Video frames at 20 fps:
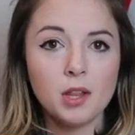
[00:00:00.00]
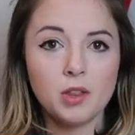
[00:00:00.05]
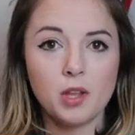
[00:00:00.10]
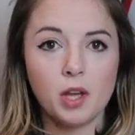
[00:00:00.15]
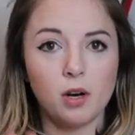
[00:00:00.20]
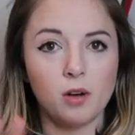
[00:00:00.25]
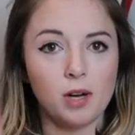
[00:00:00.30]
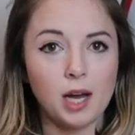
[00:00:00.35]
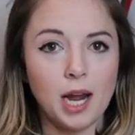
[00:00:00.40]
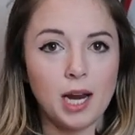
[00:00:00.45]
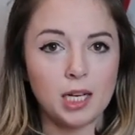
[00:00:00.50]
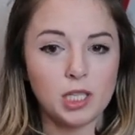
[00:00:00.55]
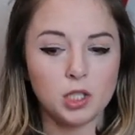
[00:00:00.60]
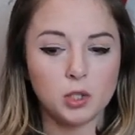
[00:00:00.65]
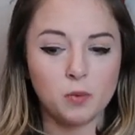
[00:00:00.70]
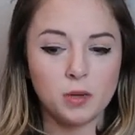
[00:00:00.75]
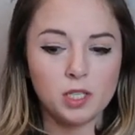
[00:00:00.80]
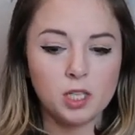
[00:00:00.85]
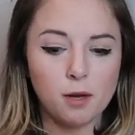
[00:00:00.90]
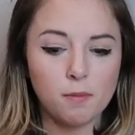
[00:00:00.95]
that'll kind of
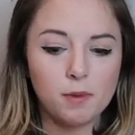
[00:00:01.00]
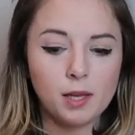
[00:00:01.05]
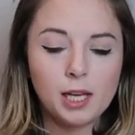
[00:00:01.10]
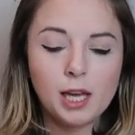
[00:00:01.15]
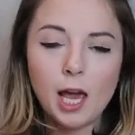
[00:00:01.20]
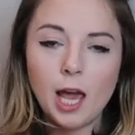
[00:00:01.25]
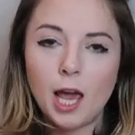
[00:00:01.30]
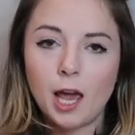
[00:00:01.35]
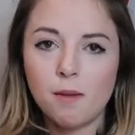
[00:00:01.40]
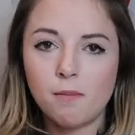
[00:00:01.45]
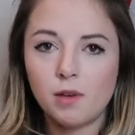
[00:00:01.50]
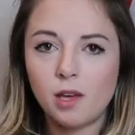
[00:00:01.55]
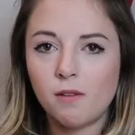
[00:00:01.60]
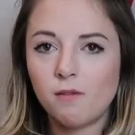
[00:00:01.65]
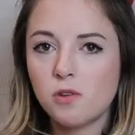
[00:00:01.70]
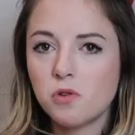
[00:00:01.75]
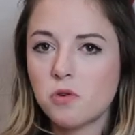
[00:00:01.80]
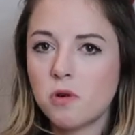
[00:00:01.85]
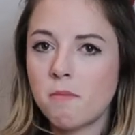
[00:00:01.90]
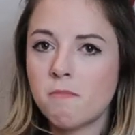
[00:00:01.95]
switch up the game,
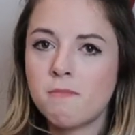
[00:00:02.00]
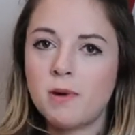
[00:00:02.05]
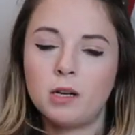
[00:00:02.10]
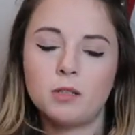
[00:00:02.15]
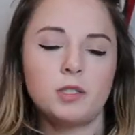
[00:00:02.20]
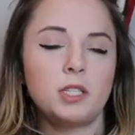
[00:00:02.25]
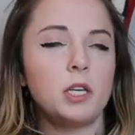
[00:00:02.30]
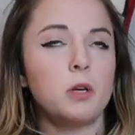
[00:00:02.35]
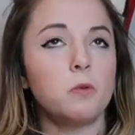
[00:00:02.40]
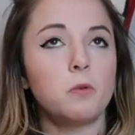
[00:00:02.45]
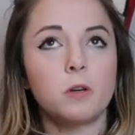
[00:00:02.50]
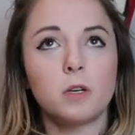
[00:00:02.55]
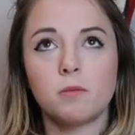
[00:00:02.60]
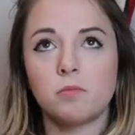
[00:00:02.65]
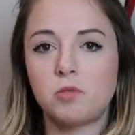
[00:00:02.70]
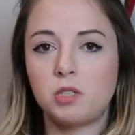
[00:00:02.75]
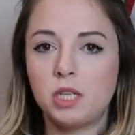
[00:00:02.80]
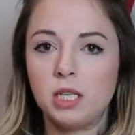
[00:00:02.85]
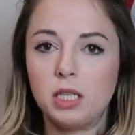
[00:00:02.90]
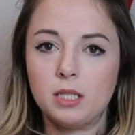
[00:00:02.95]
give you a melty
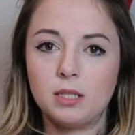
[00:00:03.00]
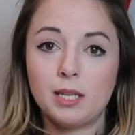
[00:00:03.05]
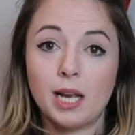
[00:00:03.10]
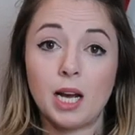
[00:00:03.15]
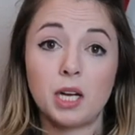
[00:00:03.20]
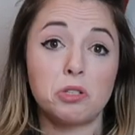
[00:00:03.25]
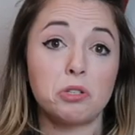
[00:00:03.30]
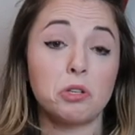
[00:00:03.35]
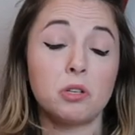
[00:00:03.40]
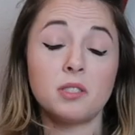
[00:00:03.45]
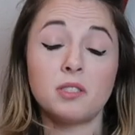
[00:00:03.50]
warm cheese texture.